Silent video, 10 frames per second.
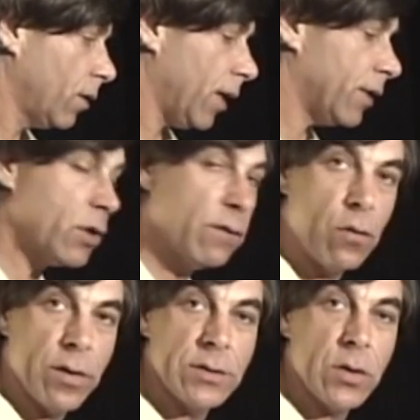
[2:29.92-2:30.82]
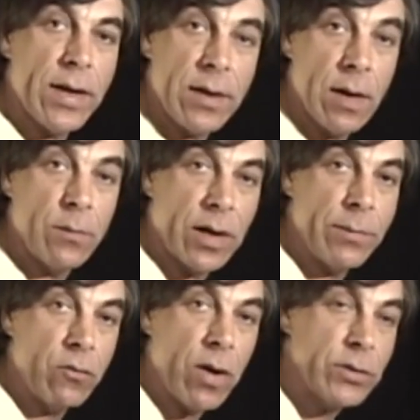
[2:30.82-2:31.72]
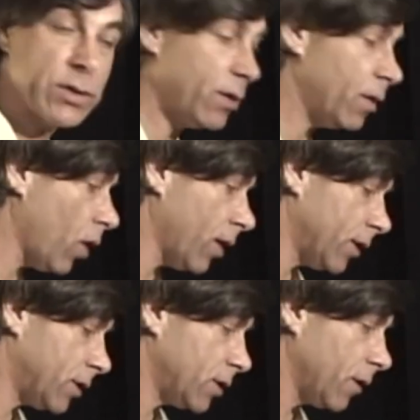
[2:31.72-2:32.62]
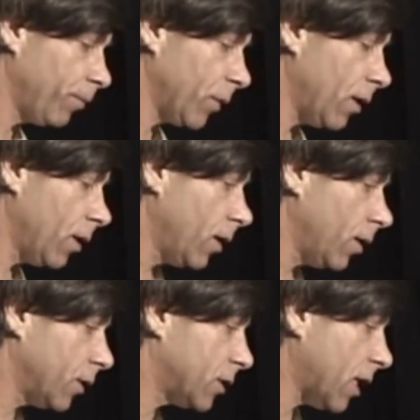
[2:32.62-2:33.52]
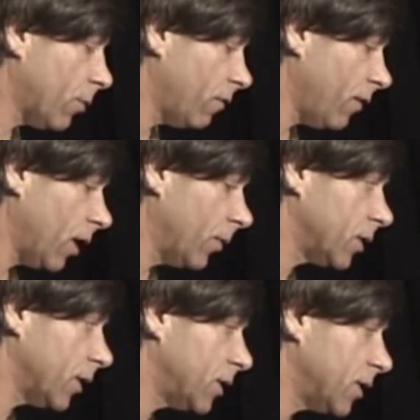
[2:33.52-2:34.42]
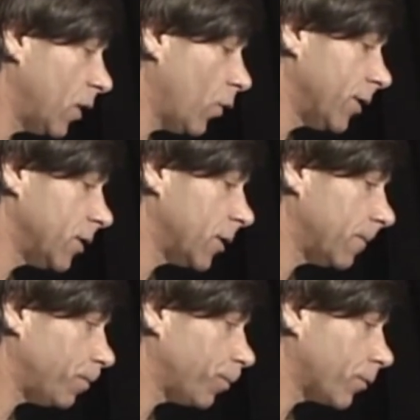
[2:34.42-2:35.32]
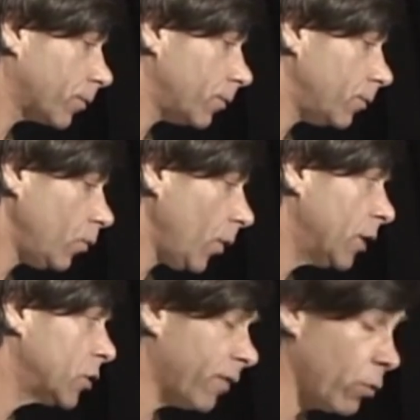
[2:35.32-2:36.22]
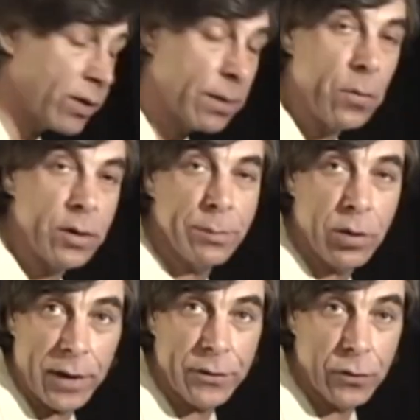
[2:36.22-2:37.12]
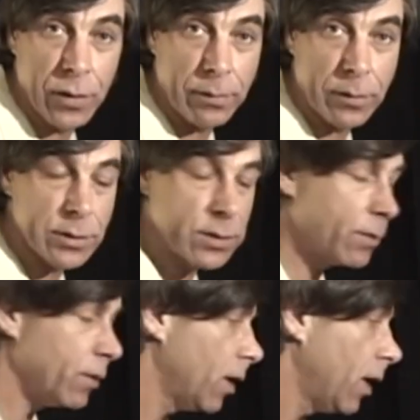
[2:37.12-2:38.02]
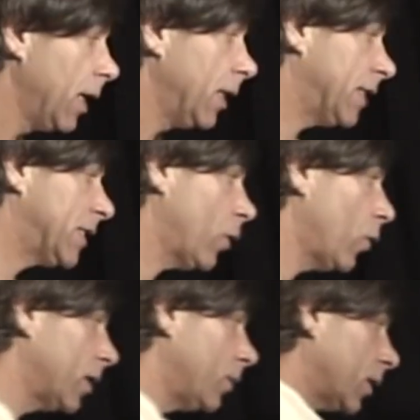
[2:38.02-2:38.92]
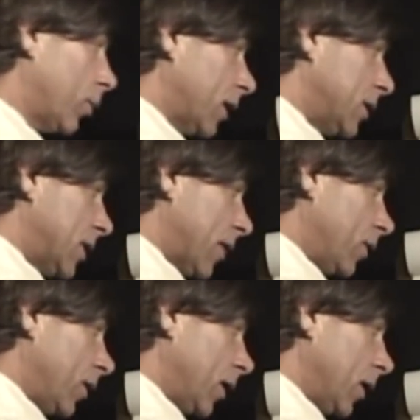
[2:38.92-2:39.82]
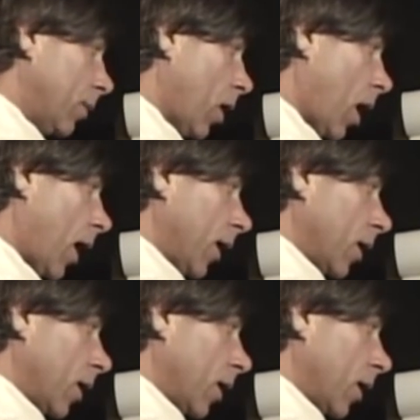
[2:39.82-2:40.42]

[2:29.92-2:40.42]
and so forth. And so any number can be represented by this, the sum of elements of this sequence. So if I wanted to multiply two numbers, let's say we wanted to multiply 17 by